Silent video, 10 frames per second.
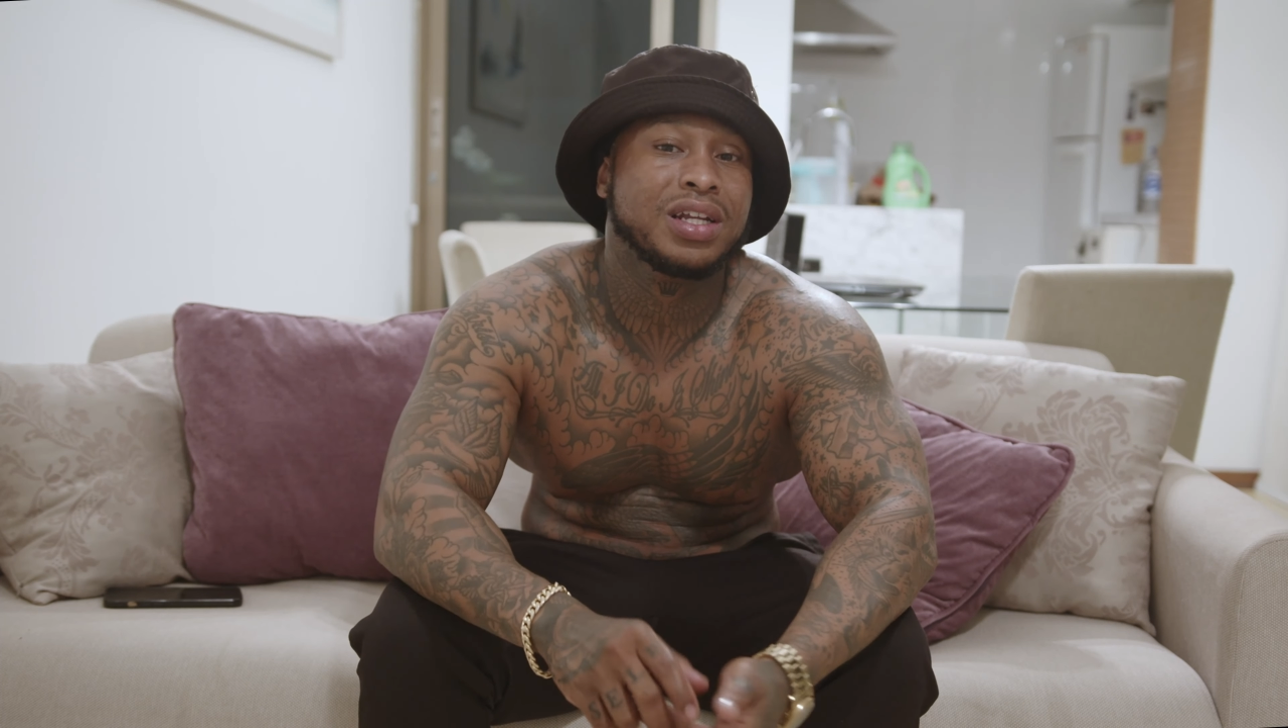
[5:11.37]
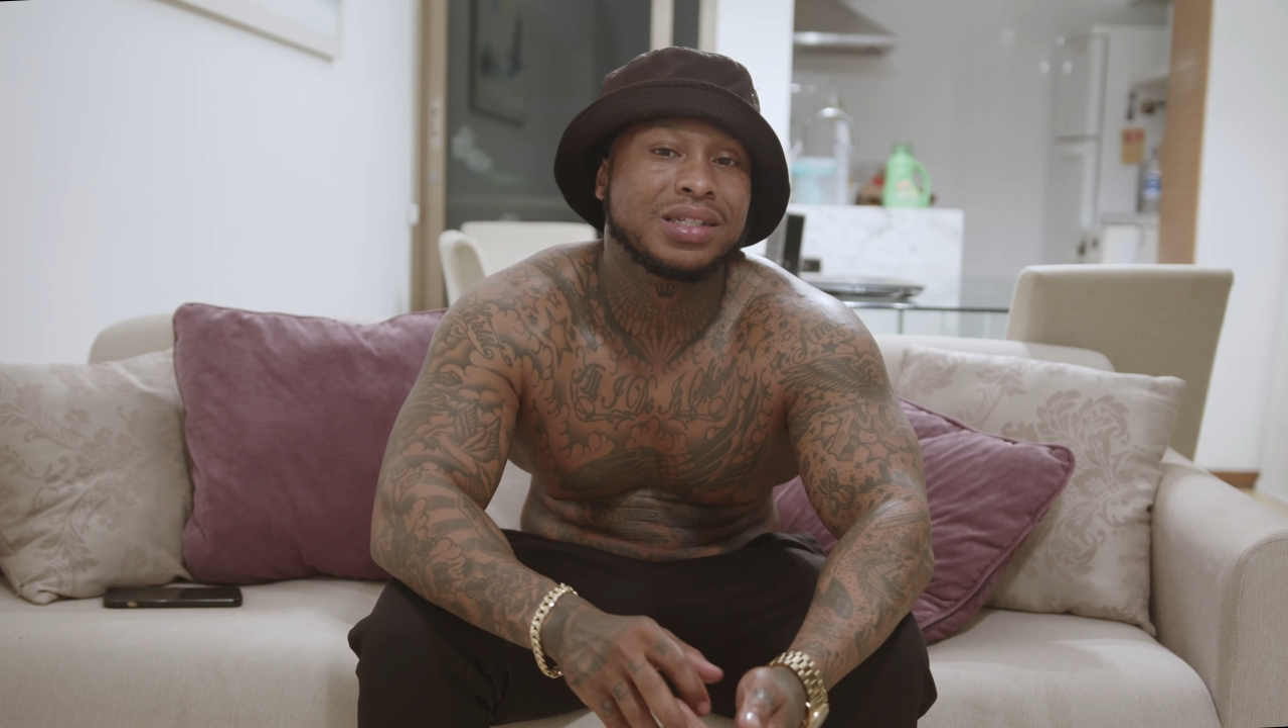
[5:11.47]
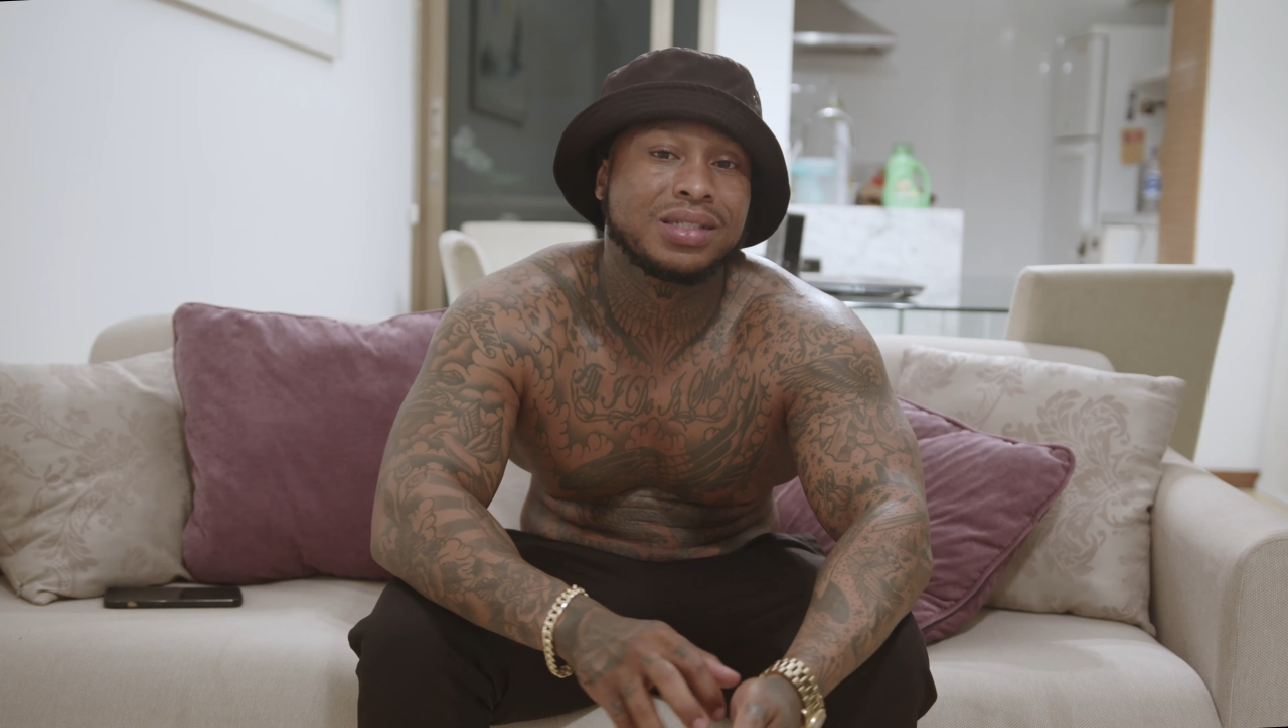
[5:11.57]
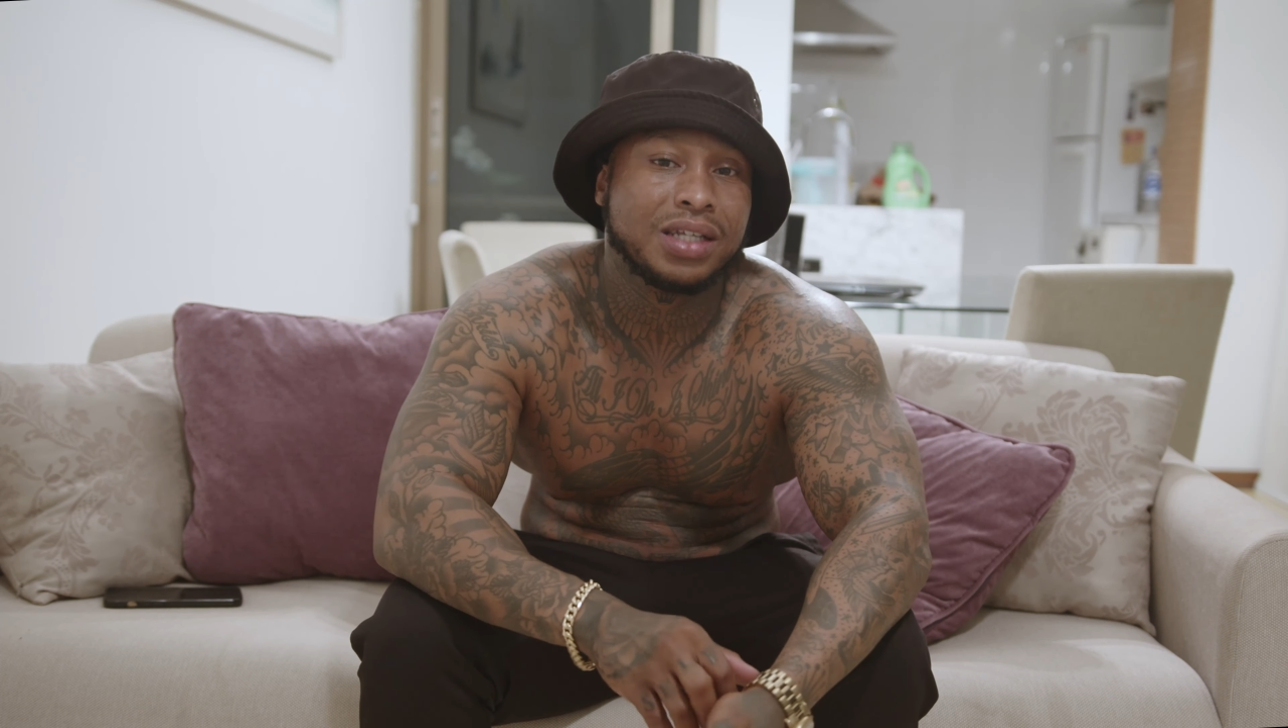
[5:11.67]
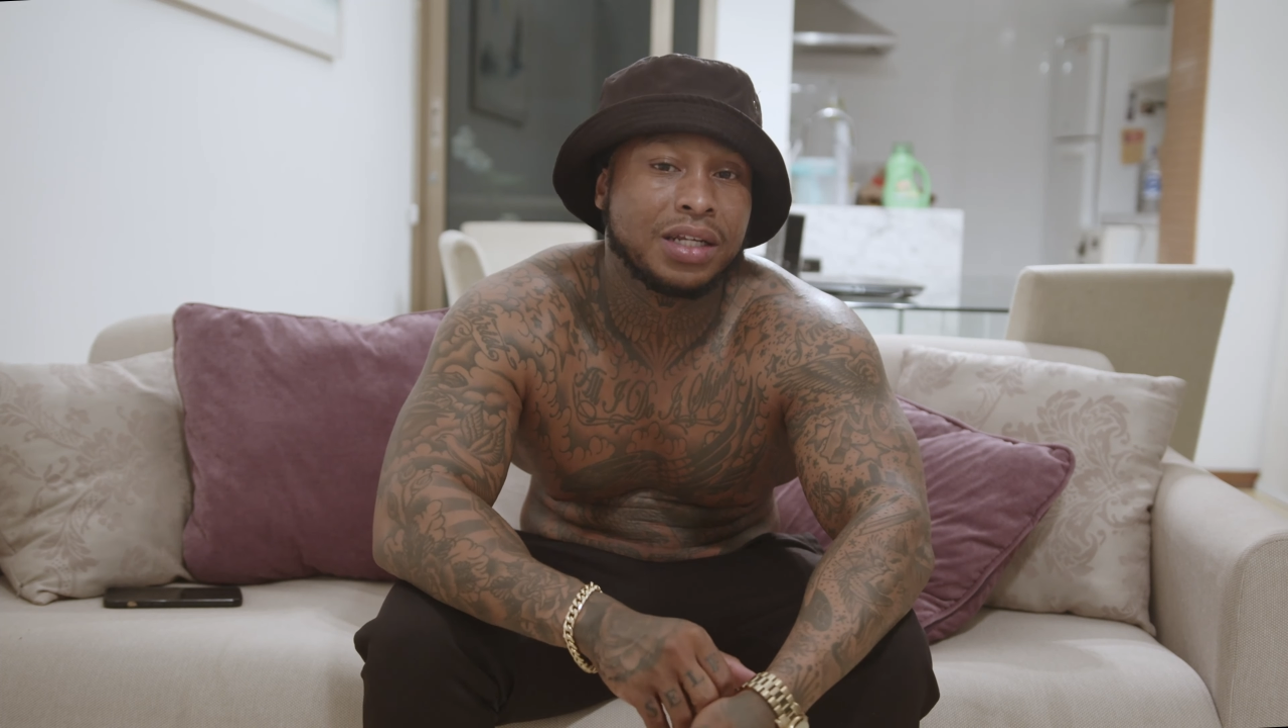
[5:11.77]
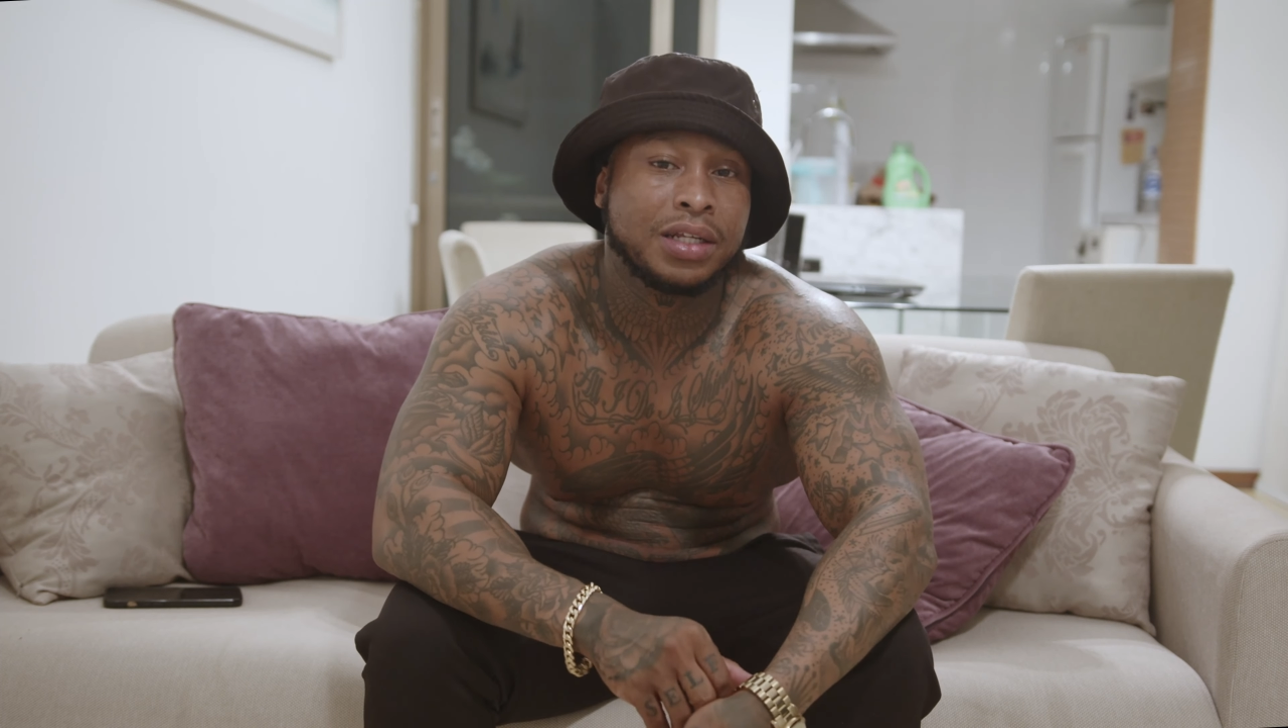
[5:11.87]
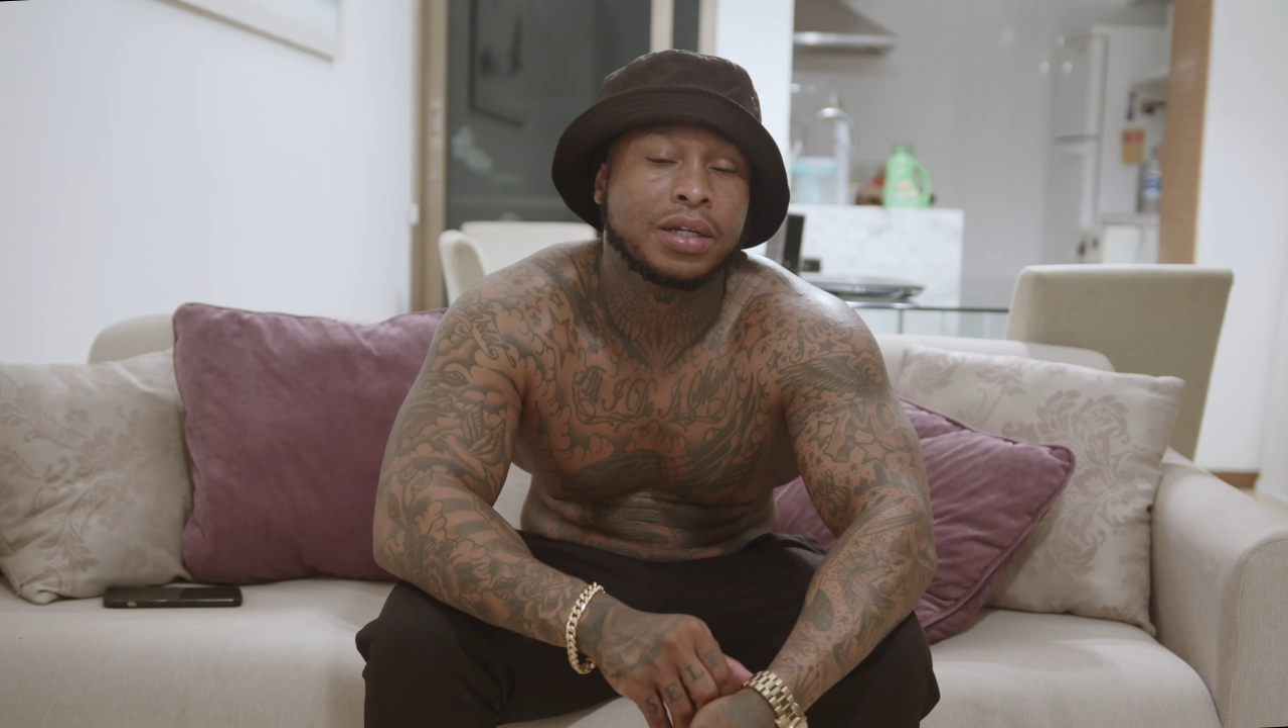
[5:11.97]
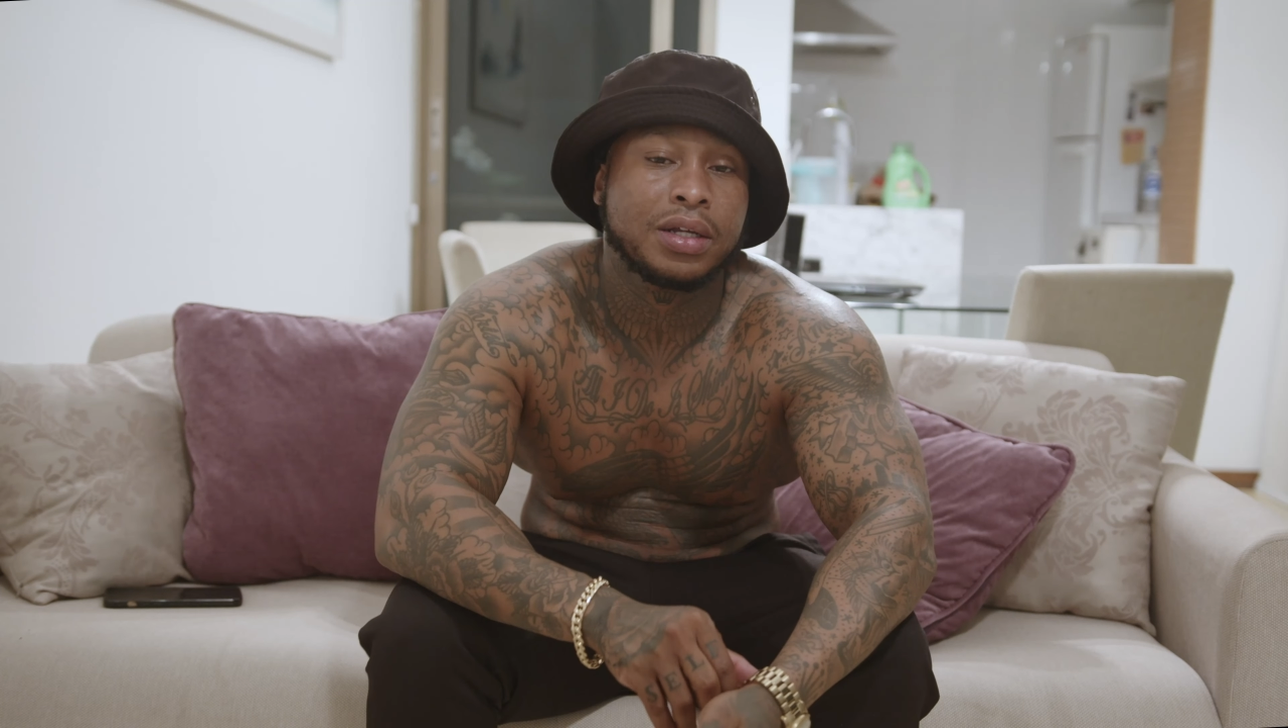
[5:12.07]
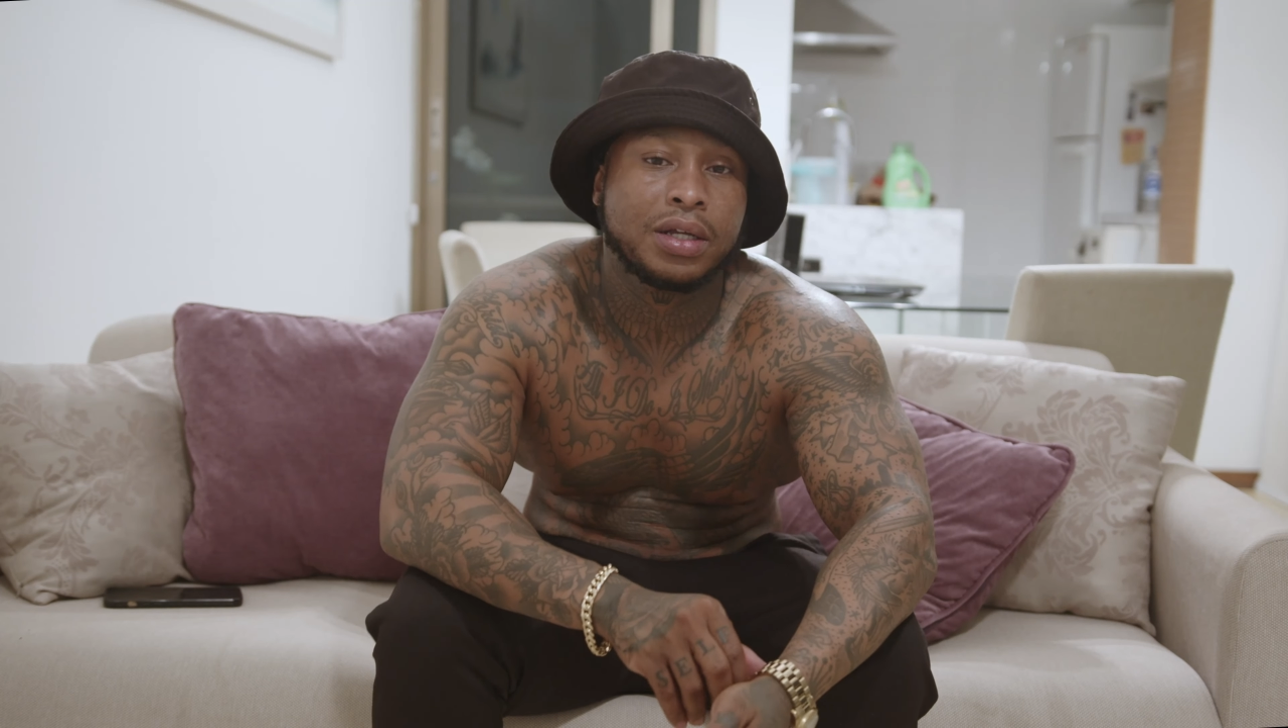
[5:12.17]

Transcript: in the city